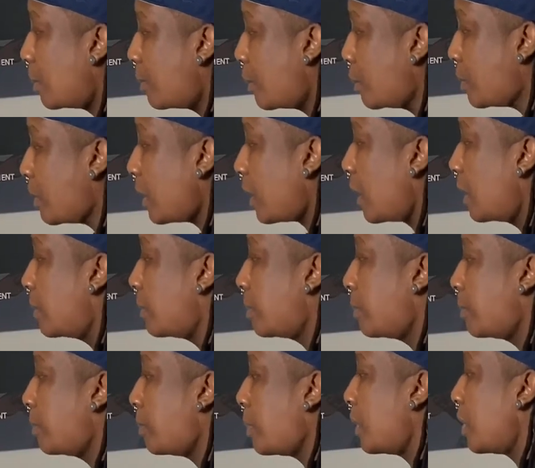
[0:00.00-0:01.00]
your music
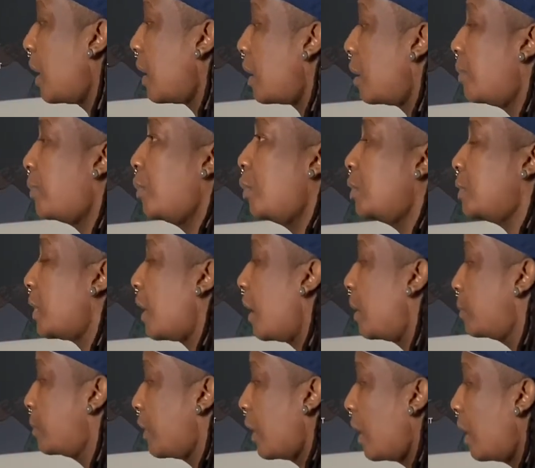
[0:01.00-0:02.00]
can be like a
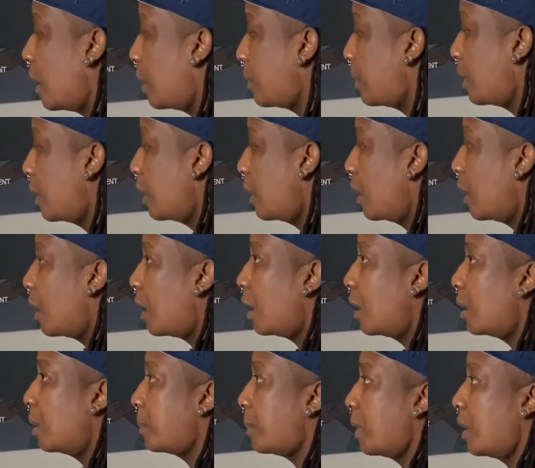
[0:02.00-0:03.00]
full-time job.
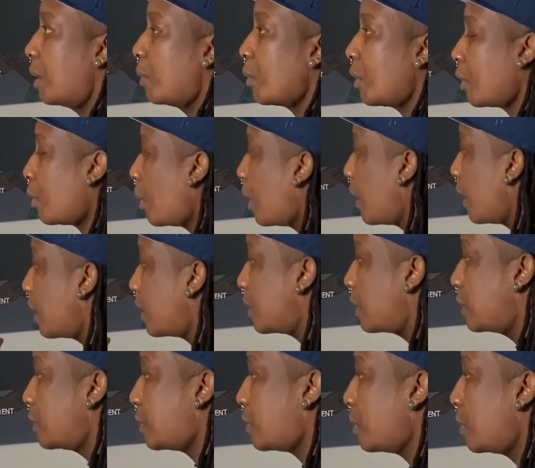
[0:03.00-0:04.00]
It
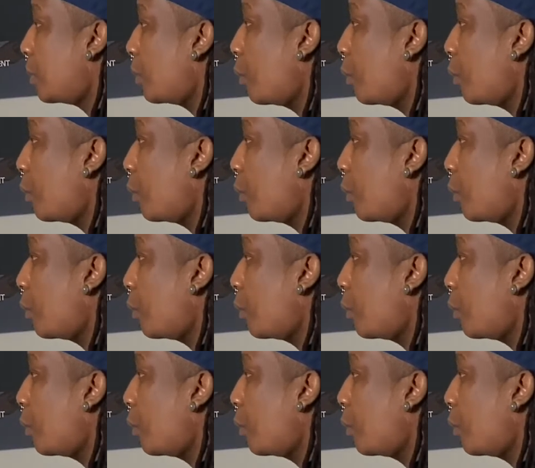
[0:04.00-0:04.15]
requires